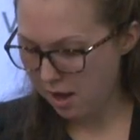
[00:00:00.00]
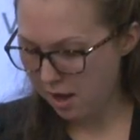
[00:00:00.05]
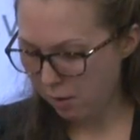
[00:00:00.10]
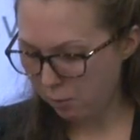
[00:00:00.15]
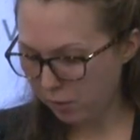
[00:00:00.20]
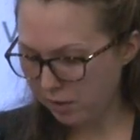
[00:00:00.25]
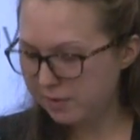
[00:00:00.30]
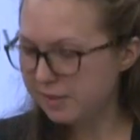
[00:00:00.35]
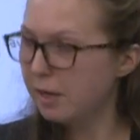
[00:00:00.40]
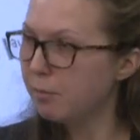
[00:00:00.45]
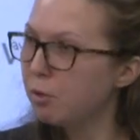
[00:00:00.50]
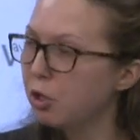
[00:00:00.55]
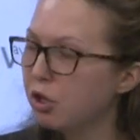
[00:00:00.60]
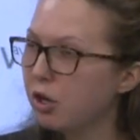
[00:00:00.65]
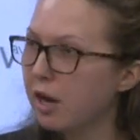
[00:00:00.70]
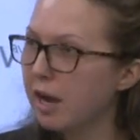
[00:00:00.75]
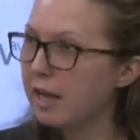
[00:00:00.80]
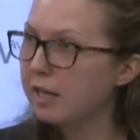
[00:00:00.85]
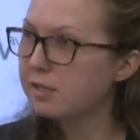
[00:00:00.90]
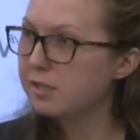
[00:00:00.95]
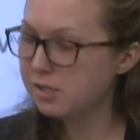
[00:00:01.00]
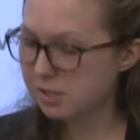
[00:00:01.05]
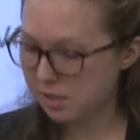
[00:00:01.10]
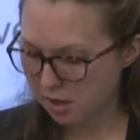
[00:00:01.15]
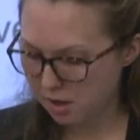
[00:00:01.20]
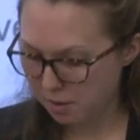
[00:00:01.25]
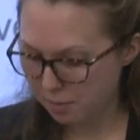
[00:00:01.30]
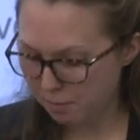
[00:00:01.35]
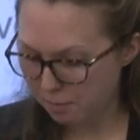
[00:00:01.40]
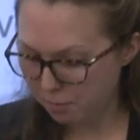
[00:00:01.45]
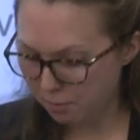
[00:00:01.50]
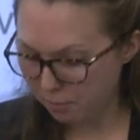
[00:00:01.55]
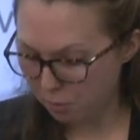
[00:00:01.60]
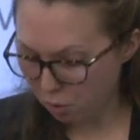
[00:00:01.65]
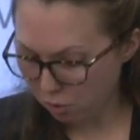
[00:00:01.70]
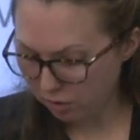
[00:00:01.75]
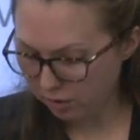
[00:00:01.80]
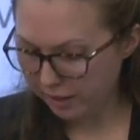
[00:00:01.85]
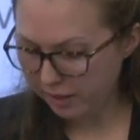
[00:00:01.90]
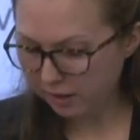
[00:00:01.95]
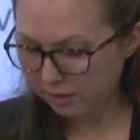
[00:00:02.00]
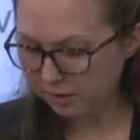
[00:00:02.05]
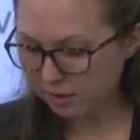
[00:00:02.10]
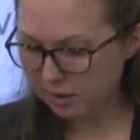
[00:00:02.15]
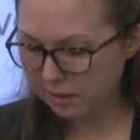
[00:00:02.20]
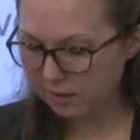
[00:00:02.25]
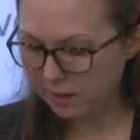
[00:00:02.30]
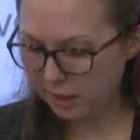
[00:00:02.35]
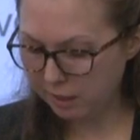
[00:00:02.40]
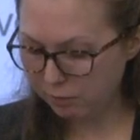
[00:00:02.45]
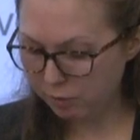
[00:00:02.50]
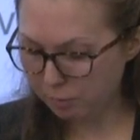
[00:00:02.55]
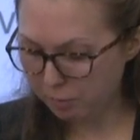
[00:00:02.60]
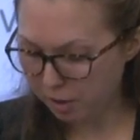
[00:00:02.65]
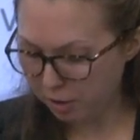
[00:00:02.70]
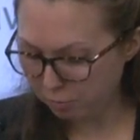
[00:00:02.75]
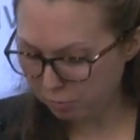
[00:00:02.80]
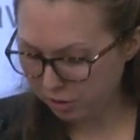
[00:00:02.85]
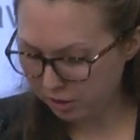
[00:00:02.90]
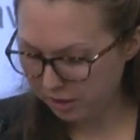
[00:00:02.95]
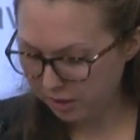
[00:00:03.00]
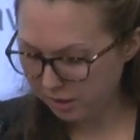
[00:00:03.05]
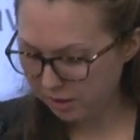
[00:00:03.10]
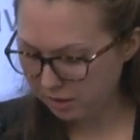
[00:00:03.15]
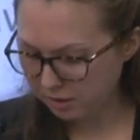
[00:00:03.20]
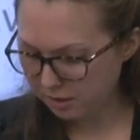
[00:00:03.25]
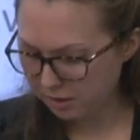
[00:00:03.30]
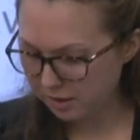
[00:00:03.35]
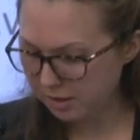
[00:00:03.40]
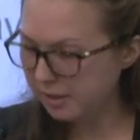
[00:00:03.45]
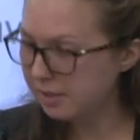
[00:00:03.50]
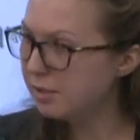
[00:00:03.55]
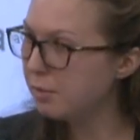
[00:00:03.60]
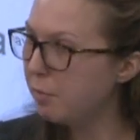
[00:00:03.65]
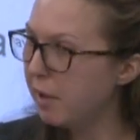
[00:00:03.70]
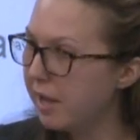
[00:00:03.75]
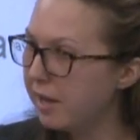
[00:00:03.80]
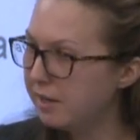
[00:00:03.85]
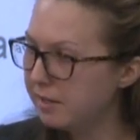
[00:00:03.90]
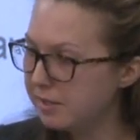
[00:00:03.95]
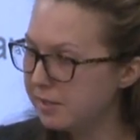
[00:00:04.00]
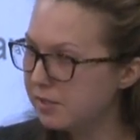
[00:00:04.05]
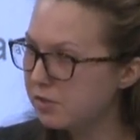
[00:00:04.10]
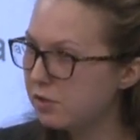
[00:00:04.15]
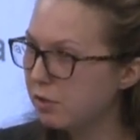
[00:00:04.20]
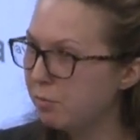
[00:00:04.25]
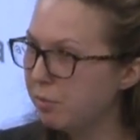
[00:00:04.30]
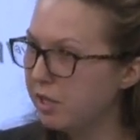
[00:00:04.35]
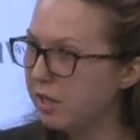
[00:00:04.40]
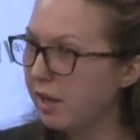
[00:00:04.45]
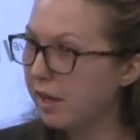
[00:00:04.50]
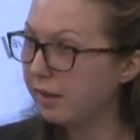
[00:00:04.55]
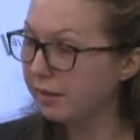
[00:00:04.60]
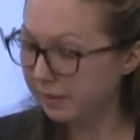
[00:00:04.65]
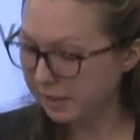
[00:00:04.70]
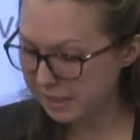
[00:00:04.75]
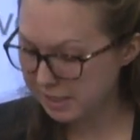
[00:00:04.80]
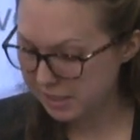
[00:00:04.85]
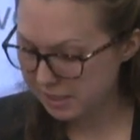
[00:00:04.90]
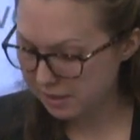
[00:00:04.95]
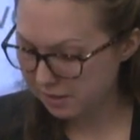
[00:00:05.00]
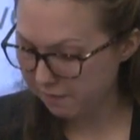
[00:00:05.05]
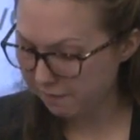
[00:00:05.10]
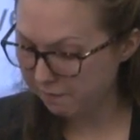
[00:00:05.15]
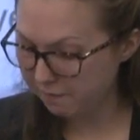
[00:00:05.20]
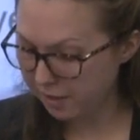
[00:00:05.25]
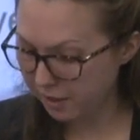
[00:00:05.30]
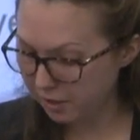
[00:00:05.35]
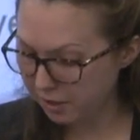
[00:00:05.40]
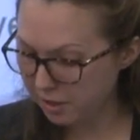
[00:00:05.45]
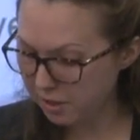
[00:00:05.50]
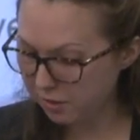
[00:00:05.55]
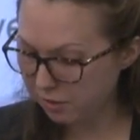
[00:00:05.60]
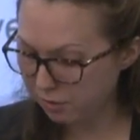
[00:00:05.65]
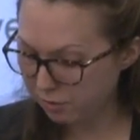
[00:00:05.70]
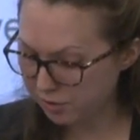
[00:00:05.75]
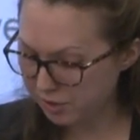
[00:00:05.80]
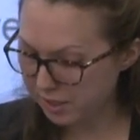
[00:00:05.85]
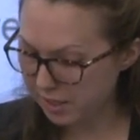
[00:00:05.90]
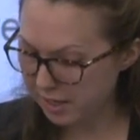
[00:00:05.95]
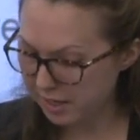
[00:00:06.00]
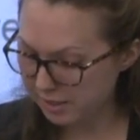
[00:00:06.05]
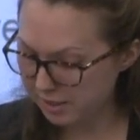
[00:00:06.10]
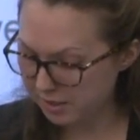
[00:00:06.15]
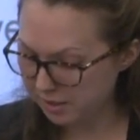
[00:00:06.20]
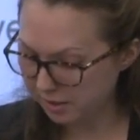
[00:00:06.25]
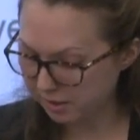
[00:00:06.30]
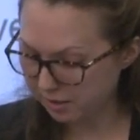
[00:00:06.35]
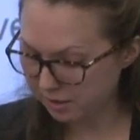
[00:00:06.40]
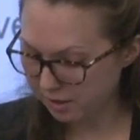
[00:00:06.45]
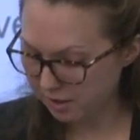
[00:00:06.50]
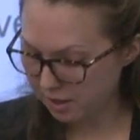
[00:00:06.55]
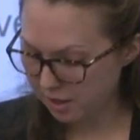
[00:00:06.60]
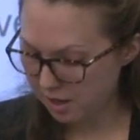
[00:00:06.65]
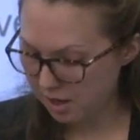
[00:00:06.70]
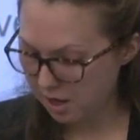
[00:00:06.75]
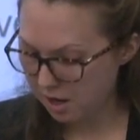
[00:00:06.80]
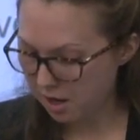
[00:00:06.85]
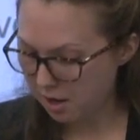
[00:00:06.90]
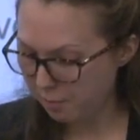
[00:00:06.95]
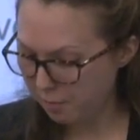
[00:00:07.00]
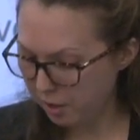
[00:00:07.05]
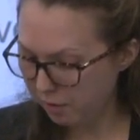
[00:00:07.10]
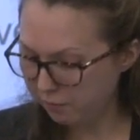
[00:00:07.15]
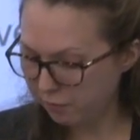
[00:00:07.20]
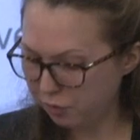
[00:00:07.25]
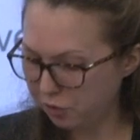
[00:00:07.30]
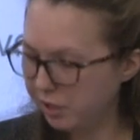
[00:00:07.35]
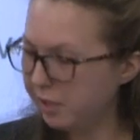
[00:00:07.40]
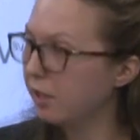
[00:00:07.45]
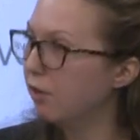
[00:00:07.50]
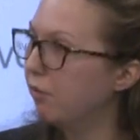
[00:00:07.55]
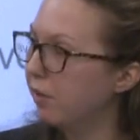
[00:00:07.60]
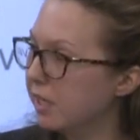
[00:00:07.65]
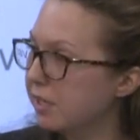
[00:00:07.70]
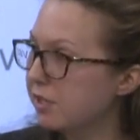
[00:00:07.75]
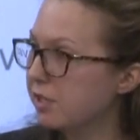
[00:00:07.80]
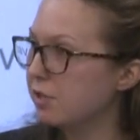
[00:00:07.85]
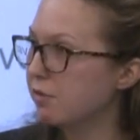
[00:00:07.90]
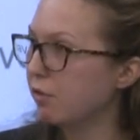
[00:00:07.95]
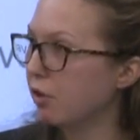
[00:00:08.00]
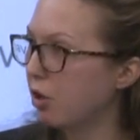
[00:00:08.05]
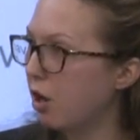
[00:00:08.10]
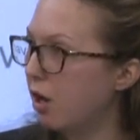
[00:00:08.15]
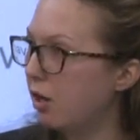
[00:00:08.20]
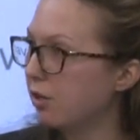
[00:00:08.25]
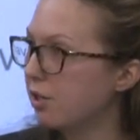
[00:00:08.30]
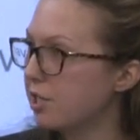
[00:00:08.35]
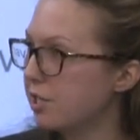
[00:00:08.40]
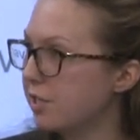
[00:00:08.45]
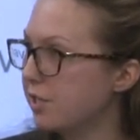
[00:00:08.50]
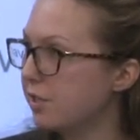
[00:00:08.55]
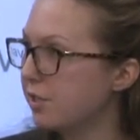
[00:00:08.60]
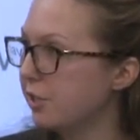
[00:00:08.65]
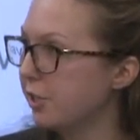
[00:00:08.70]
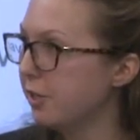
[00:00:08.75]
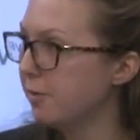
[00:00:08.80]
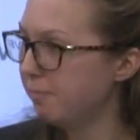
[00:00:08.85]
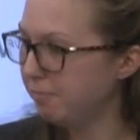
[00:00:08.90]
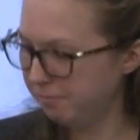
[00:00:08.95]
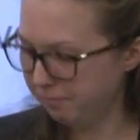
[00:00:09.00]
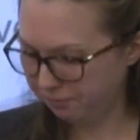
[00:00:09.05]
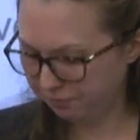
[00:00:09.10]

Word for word: with Democrats more likely than Republican and independents to be at least very enthusiastic about voting in races for Congress this year.